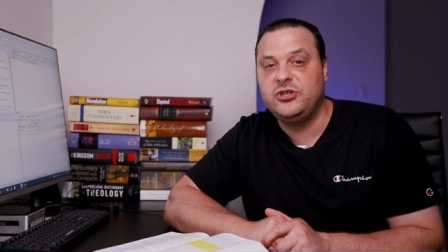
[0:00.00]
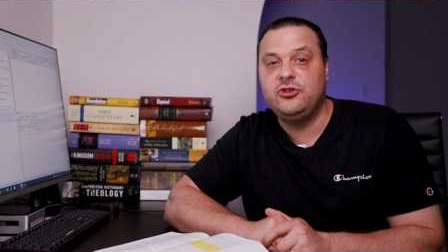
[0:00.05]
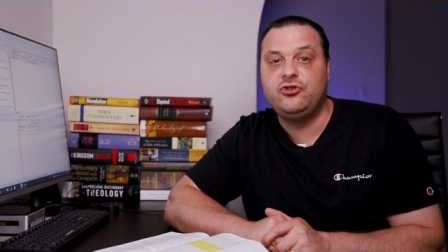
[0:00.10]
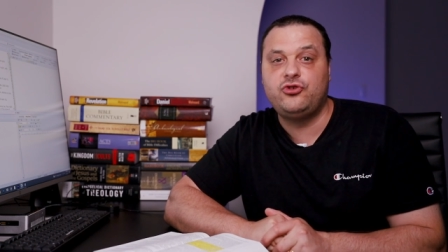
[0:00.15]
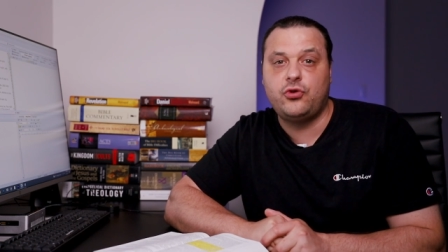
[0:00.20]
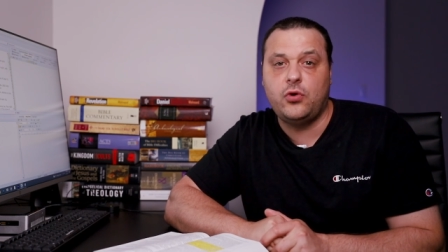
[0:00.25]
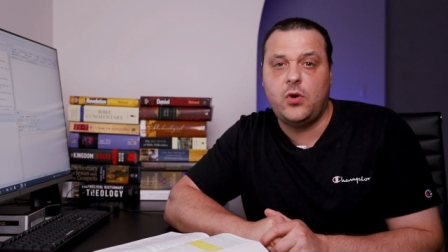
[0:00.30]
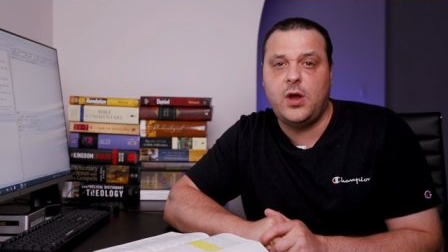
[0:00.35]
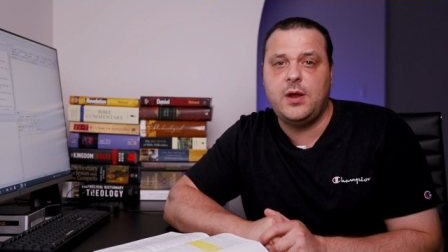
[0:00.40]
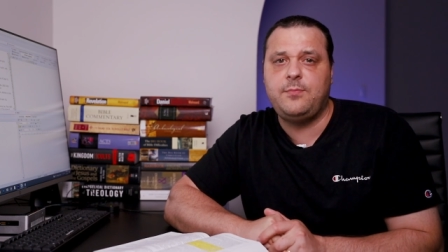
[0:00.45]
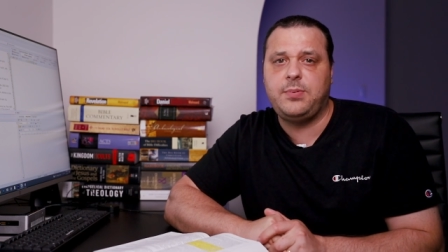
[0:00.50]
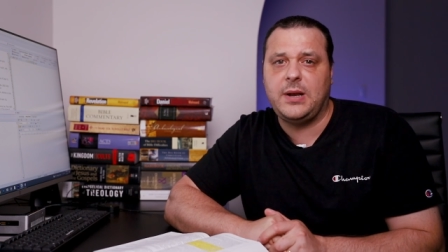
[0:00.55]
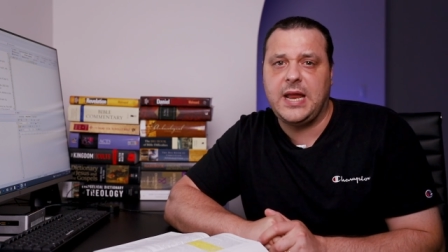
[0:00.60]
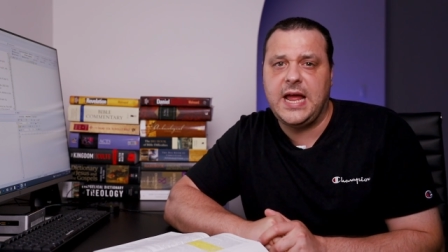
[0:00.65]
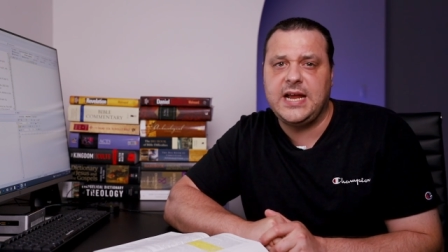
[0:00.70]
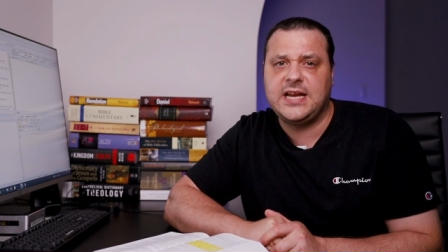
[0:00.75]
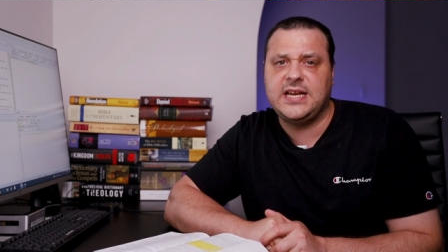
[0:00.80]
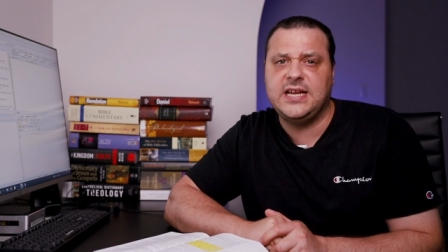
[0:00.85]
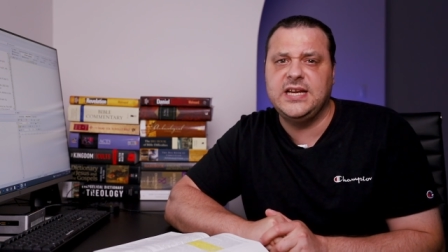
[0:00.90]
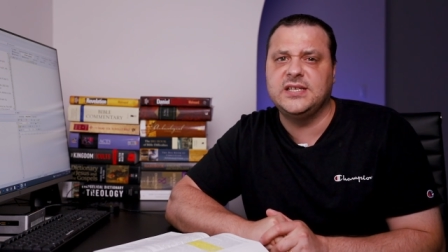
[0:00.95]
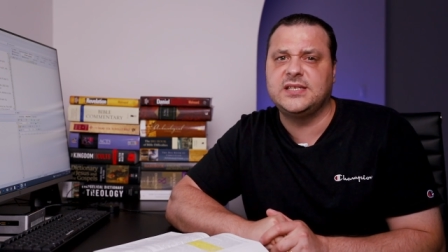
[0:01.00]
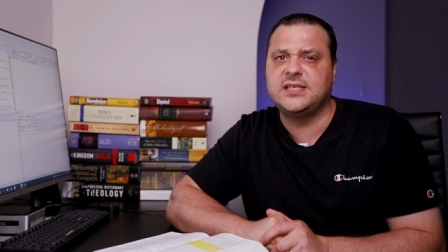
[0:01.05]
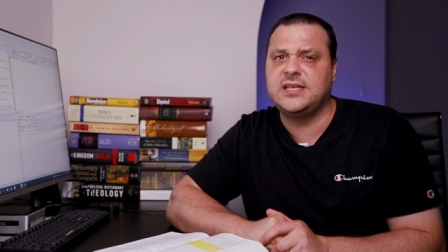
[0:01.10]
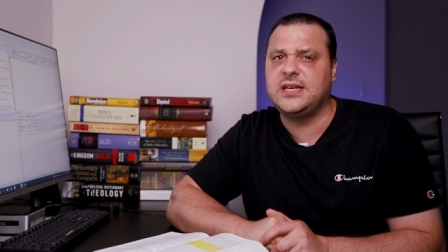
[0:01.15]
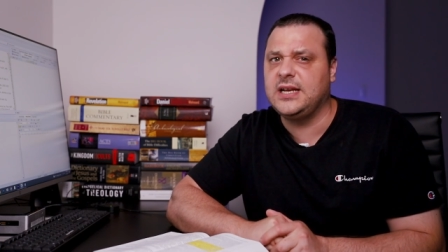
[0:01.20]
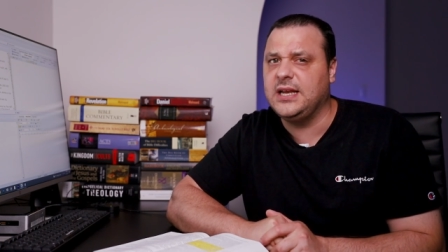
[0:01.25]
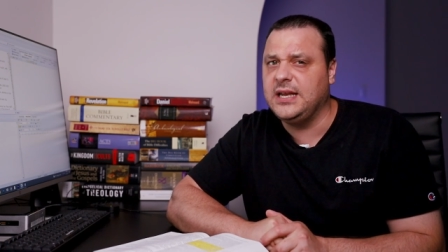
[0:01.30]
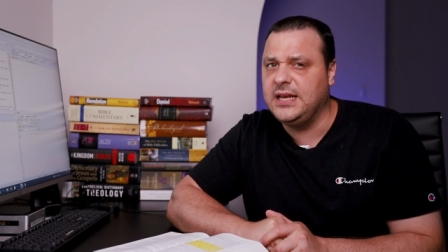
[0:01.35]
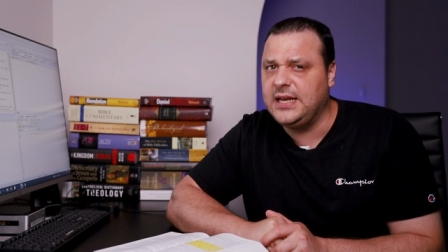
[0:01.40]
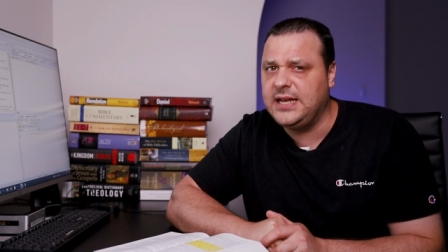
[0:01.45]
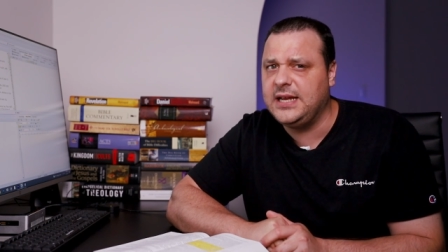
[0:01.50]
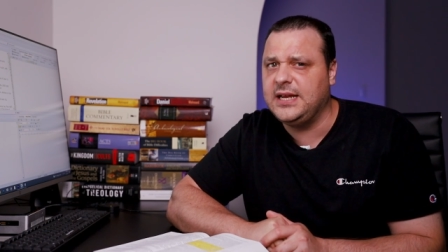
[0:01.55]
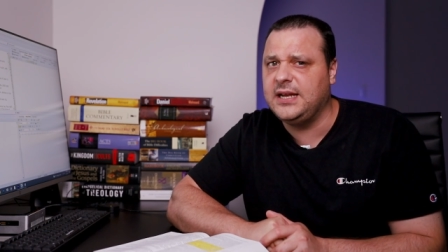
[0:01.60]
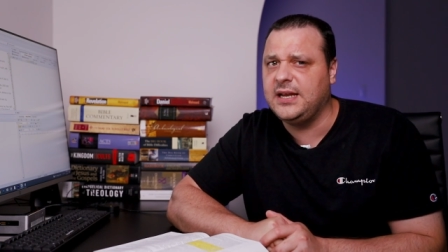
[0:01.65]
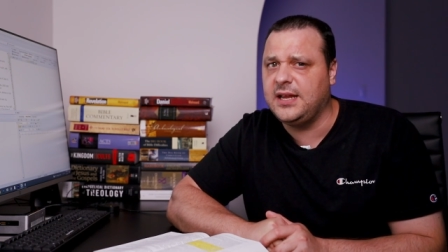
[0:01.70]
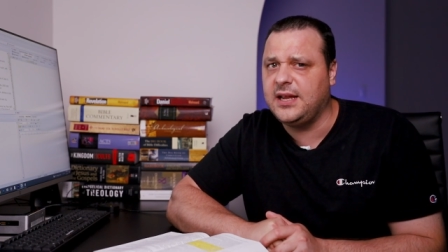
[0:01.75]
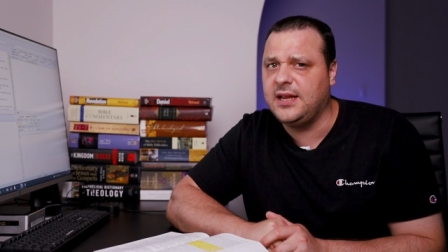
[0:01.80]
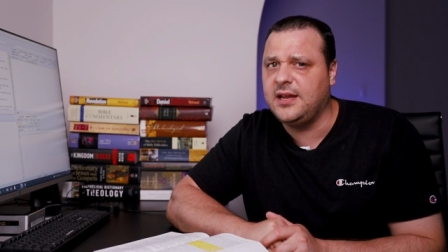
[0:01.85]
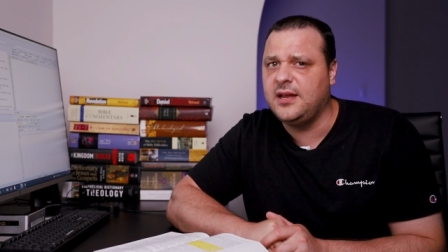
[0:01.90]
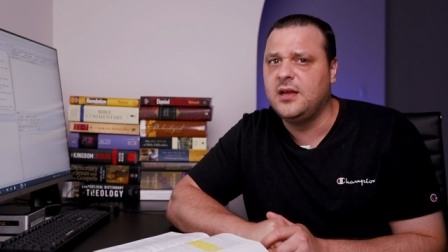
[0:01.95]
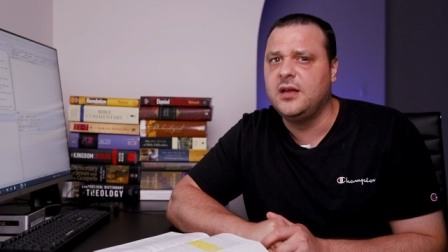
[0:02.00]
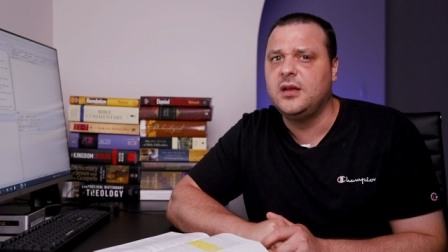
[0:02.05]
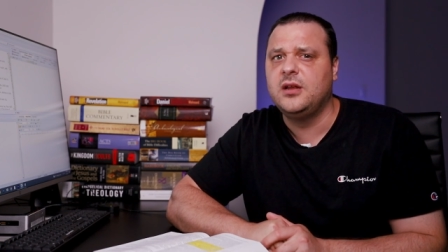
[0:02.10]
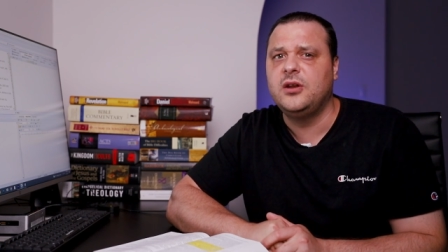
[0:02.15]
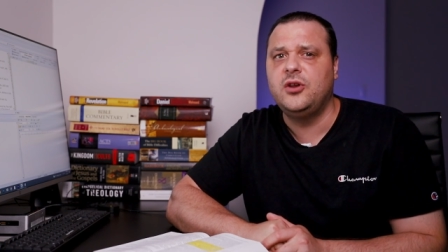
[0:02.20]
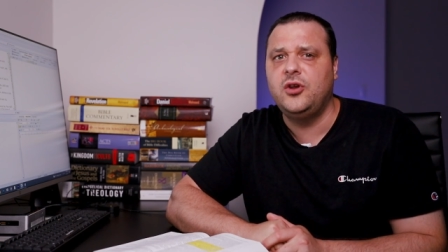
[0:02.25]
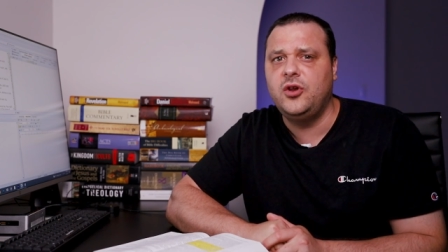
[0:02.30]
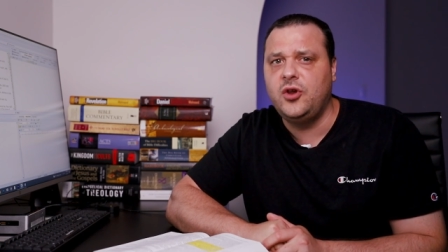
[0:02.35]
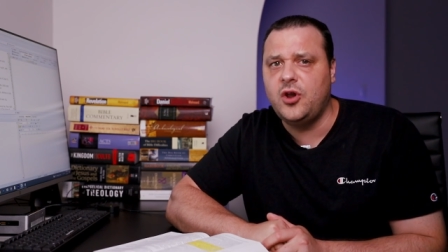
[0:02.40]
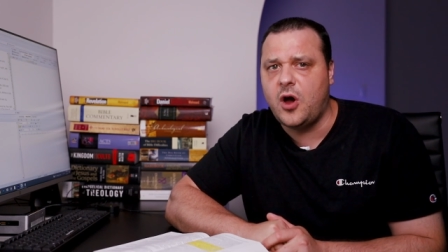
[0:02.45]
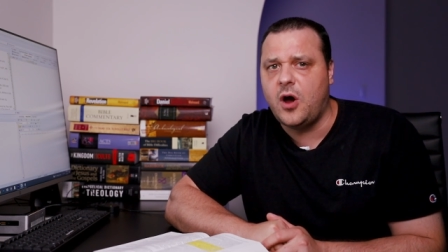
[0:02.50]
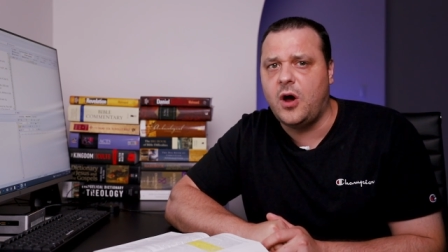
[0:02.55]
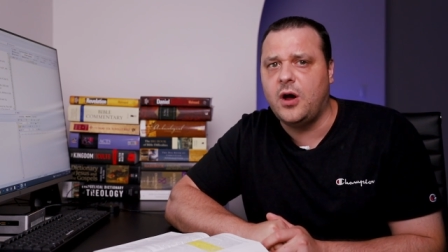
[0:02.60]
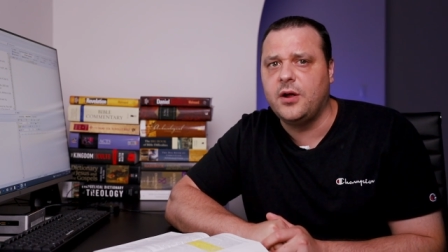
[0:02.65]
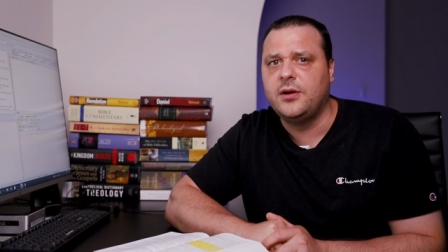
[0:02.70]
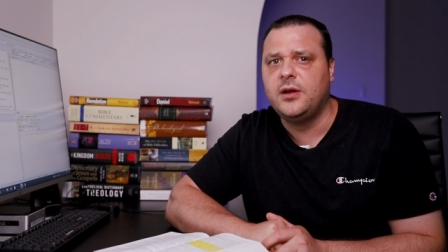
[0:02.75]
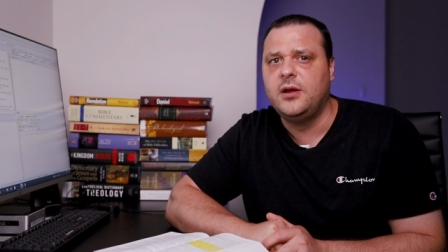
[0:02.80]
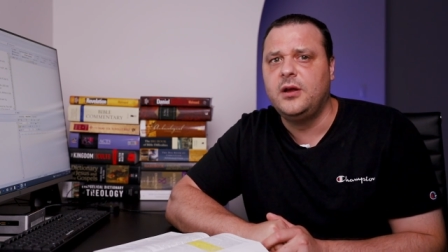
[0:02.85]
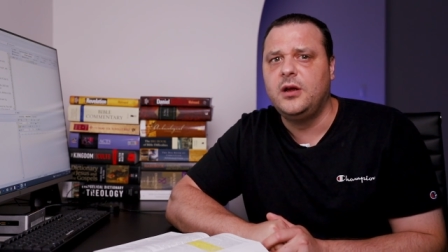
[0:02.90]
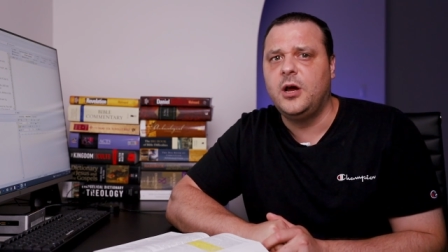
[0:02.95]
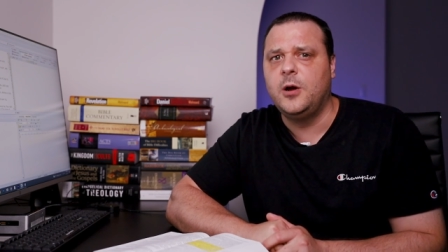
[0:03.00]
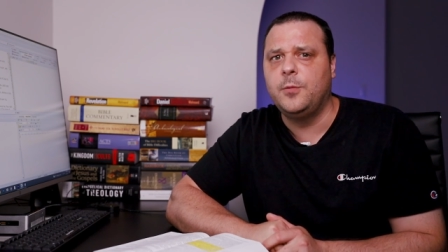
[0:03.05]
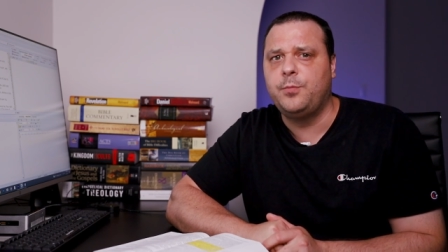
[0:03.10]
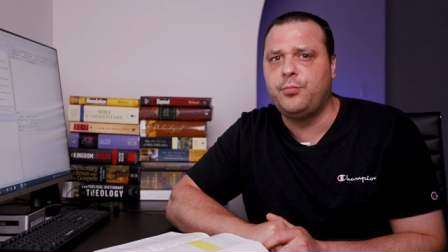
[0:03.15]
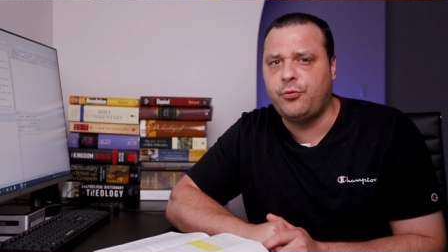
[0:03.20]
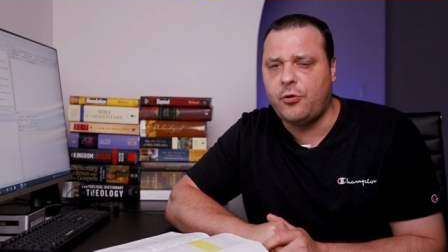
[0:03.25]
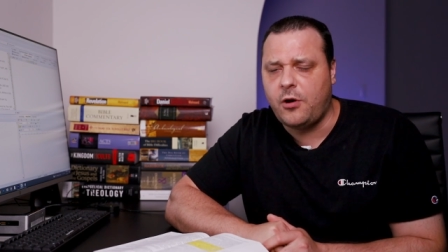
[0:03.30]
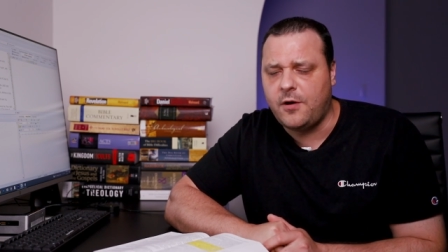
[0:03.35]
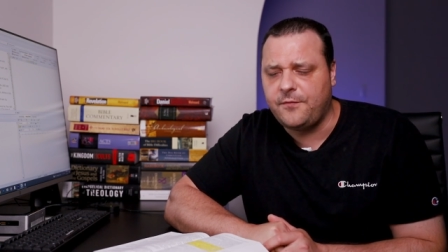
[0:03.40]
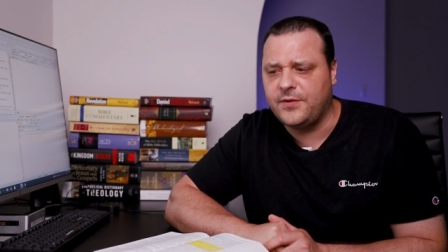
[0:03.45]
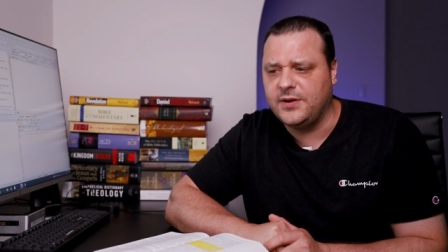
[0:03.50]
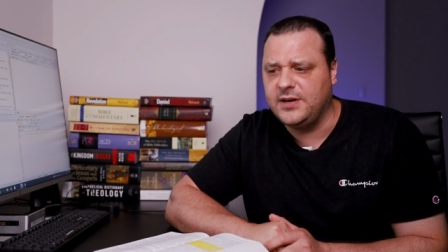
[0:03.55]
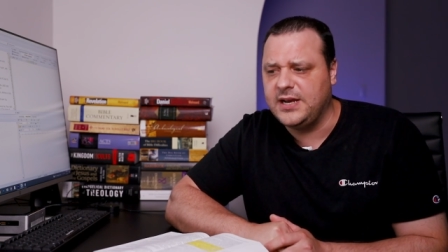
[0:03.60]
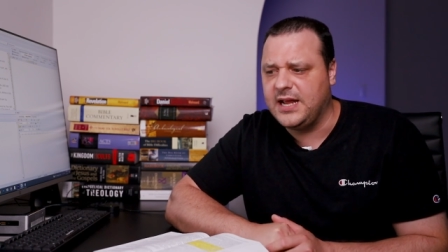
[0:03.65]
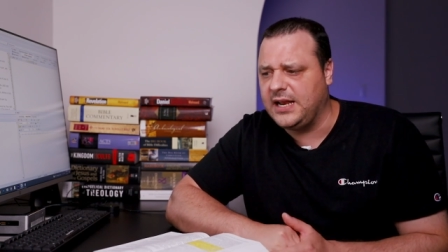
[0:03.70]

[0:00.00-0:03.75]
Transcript: Troy Black is clearly not a prophet.